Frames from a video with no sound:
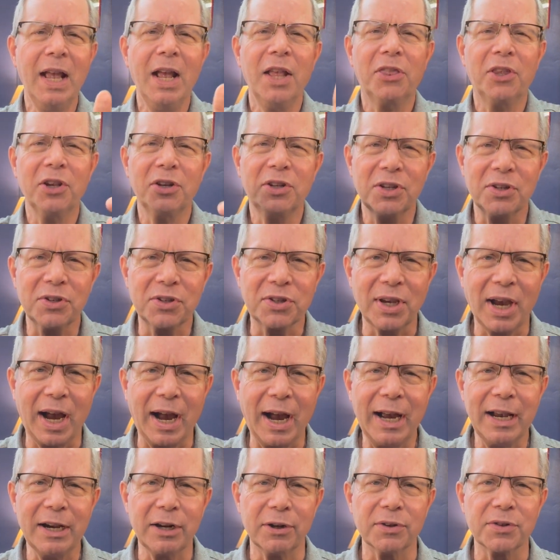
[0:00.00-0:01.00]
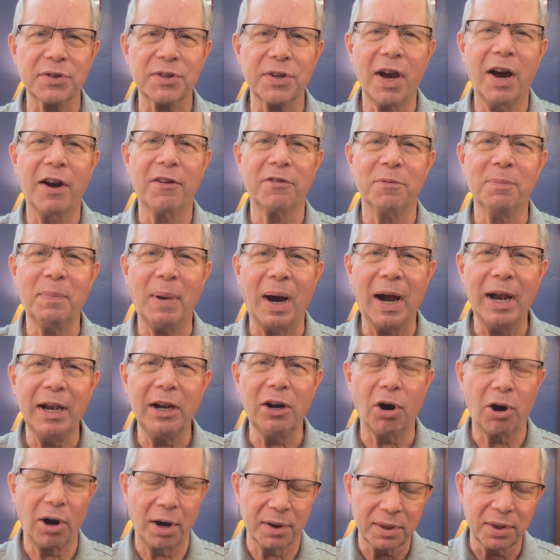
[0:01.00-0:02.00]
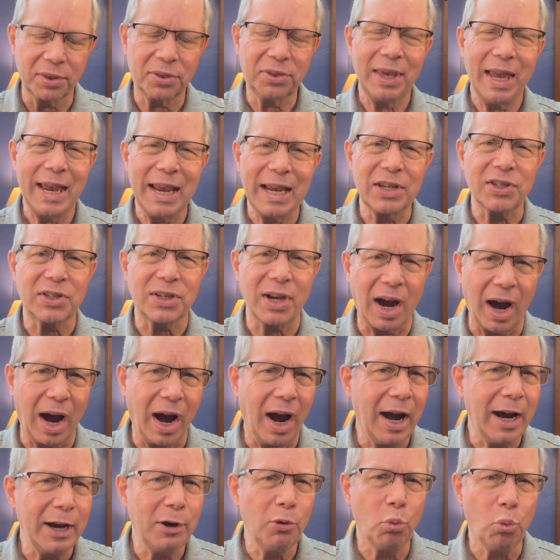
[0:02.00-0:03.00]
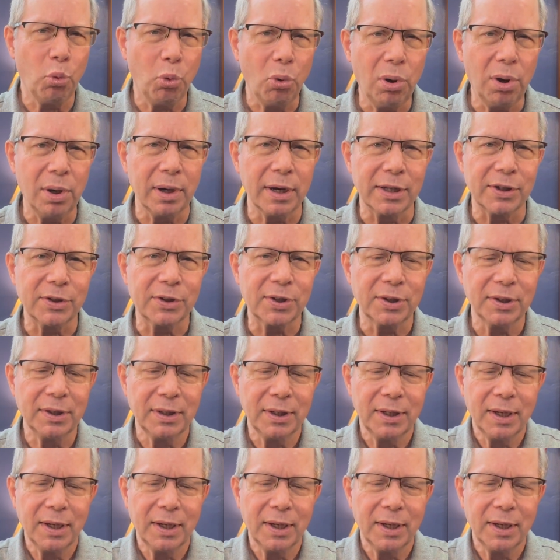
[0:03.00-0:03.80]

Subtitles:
the desires of my heart, the things I want,